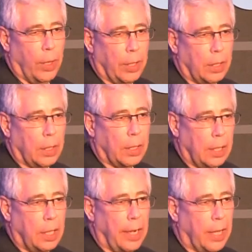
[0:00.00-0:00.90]
when uh,
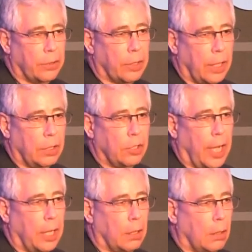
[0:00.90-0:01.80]
it announced a
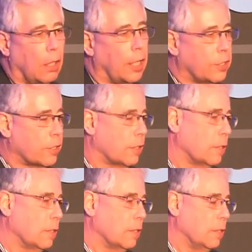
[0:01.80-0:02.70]
giant loss
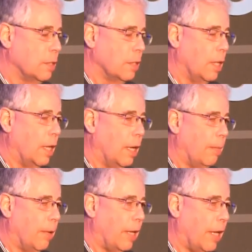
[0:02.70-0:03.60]

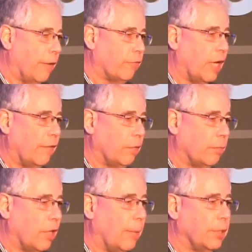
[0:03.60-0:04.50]
um, after
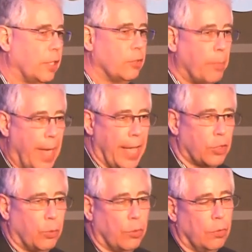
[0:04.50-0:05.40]
having promised its
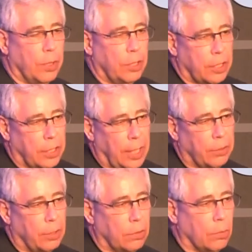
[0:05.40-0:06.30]
banks, with whom it just
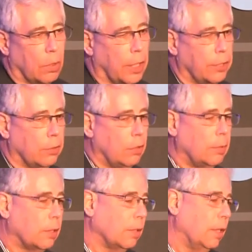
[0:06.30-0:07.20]
entered into a large
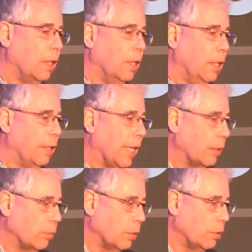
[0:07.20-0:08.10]
agreement,
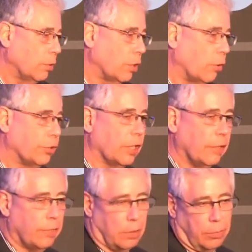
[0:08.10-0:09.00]
that it would show a
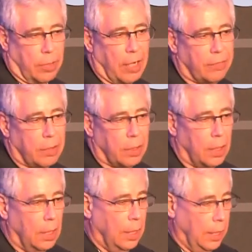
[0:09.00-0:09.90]
significant profit.
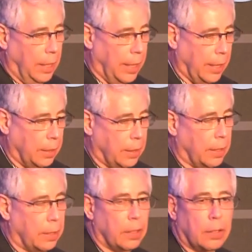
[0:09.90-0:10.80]
And
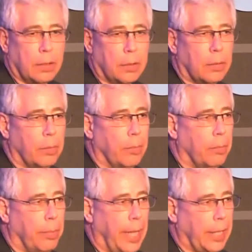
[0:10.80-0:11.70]
uh,
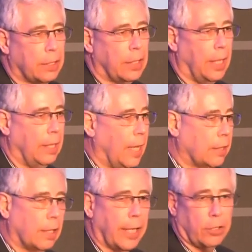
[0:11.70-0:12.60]
banks tend
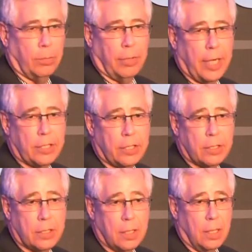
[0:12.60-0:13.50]
not to like
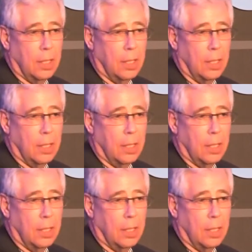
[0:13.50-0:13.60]
surprises,